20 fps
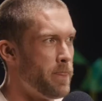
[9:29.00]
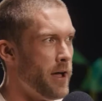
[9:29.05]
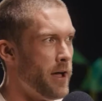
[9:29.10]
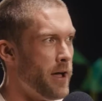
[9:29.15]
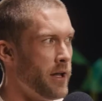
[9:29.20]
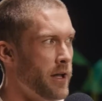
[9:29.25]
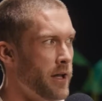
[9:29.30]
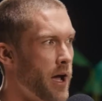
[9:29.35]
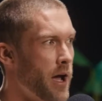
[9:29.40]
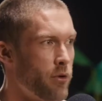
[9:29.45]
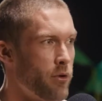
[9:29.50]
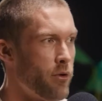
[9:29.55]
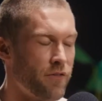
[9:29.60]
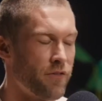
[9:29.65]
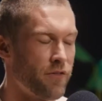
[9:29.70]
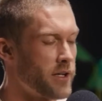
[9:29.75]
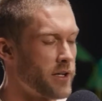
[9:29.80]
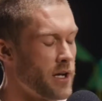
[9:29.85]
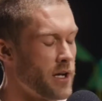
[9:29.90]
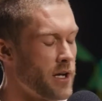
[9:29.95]
And I
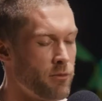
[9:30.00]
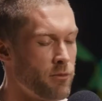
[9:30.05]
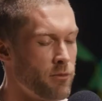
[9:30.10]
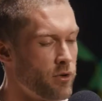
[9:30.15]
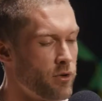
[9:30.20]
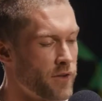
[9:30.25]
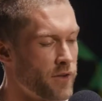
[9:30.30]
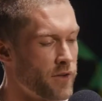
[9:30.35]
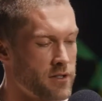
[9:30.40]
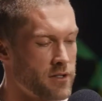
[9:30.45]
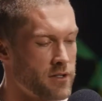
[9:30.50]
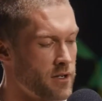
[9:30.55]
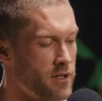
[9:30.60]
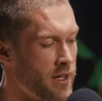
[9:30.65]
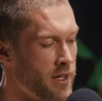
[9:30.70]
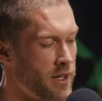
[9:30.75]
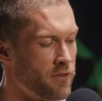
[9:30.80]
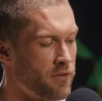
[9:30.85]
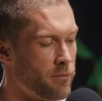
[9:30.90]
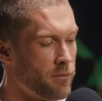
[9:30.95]
reflect. I must reflected on
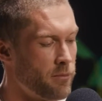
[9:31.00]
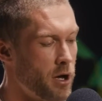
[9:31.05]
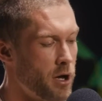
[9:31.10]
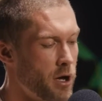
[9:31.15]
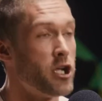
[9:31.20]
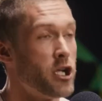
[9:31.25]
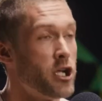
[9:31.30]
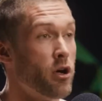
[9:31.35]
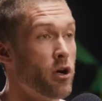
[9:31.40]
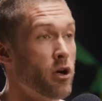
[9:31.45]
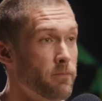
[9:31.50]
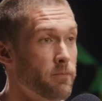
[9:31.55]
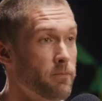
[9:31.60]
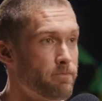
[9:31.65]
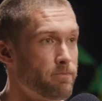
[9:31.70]
that for a year.